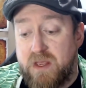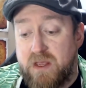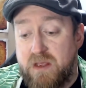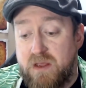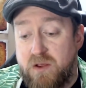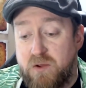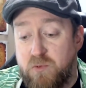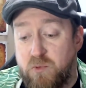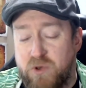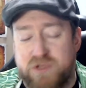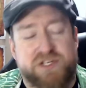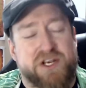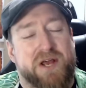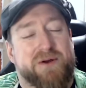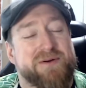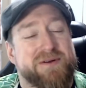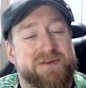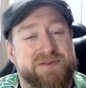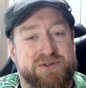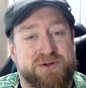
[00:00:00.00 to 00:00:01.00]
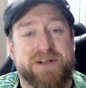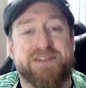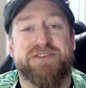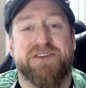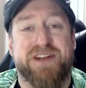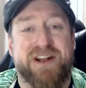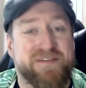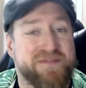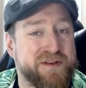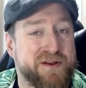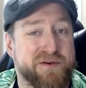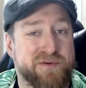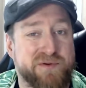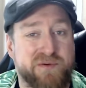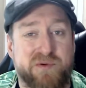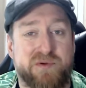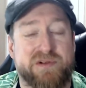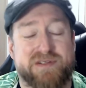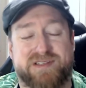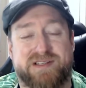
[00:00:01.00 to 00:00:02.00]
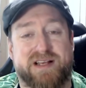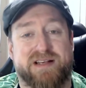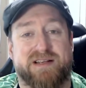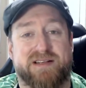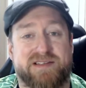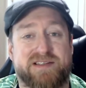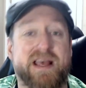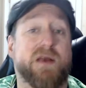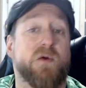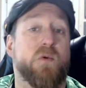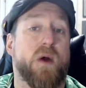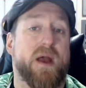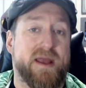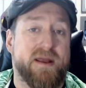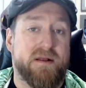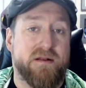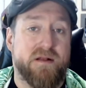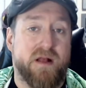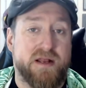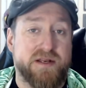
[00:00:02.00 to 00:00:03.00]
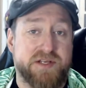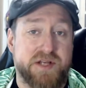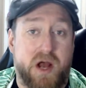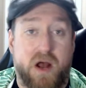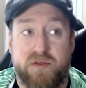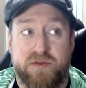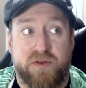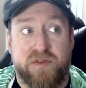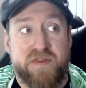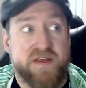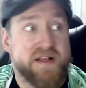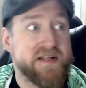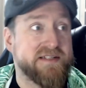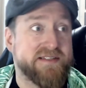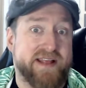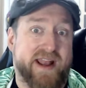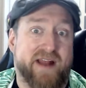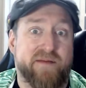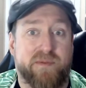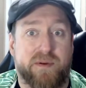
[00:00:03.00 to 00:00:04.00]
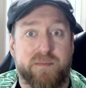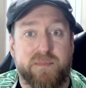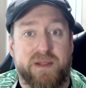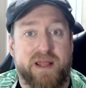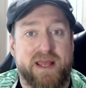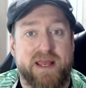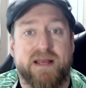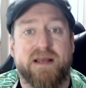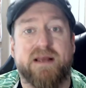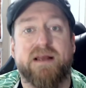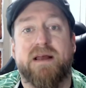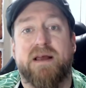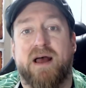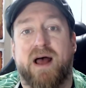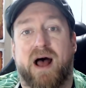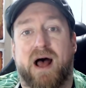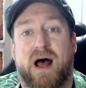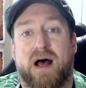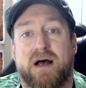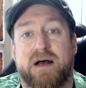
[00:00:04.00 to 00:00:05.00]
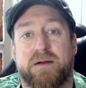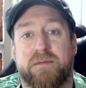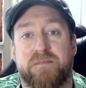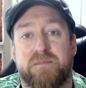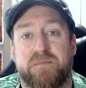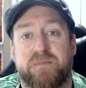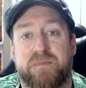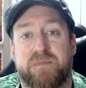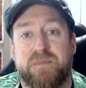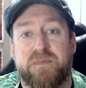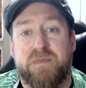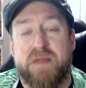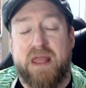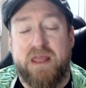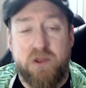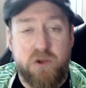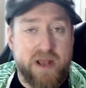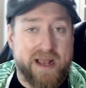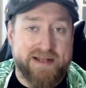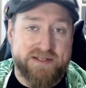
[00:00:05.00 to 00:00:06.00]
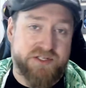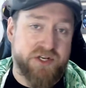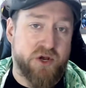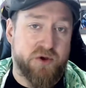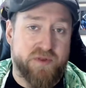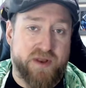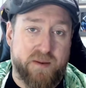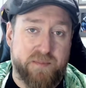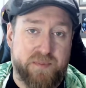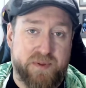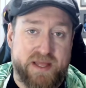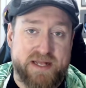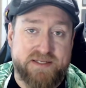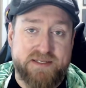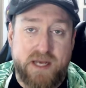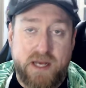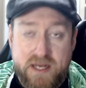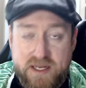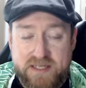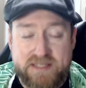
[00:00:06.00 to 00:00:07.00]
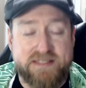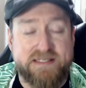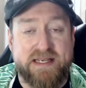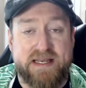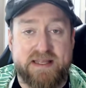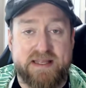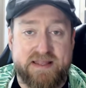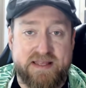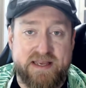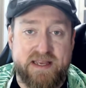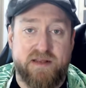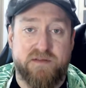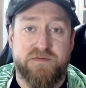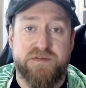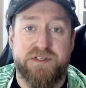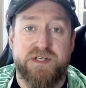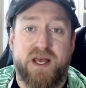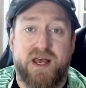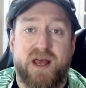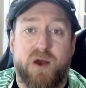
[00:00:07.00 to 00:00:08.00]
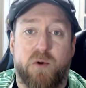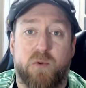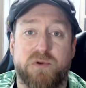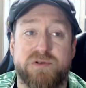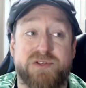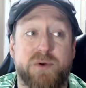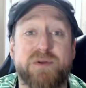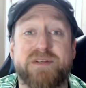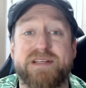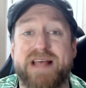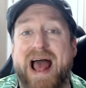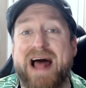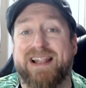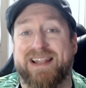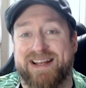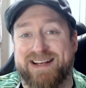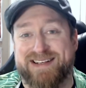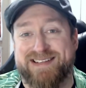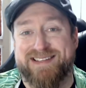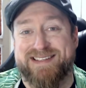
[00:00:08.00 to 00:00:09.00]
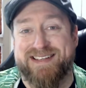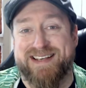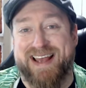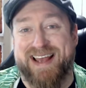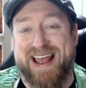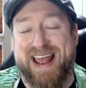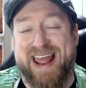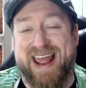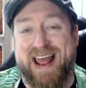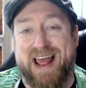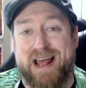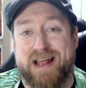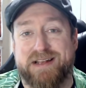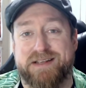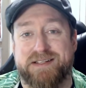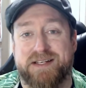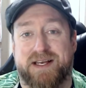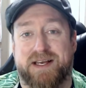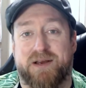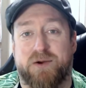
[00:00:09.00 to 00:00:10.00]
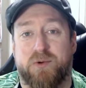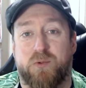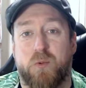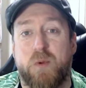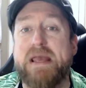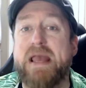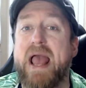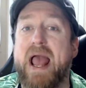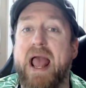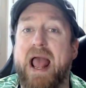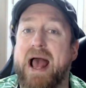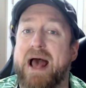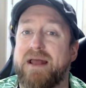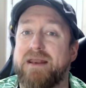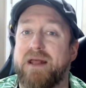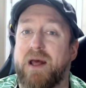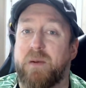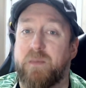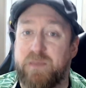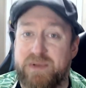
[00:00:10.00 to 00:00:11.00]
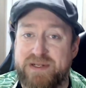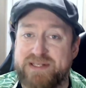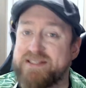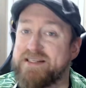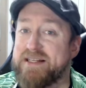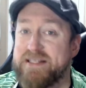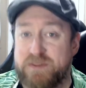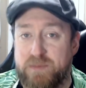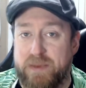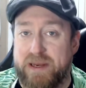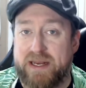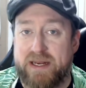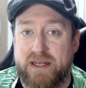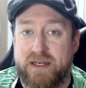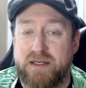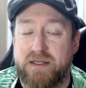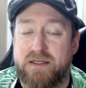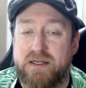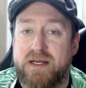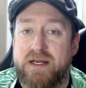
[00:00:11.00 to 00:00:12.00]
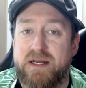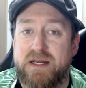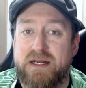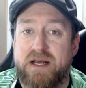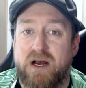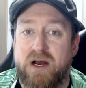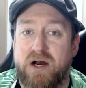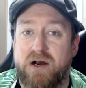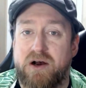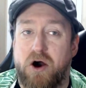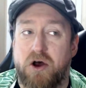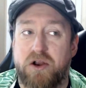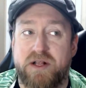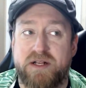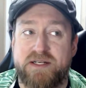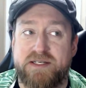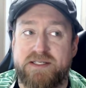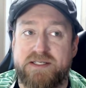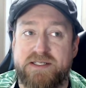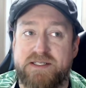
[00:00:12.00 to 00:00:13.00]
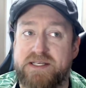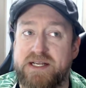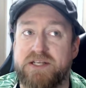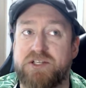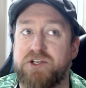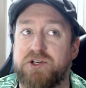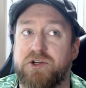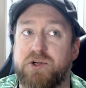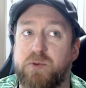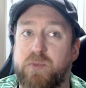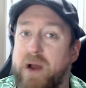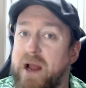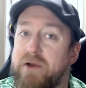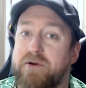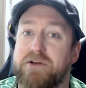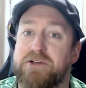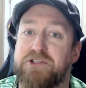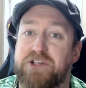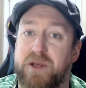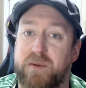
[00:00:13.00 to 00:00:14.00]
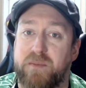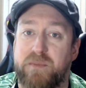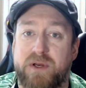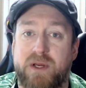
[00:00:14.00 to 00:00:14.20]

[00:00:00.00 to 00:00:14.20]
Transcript: Which, strangely enough, segue into other things that I've been playing. You guys know that I play a ton of Sea of Thieves. Well, so does Alex, and we had a business meeting on a digital pirate ship.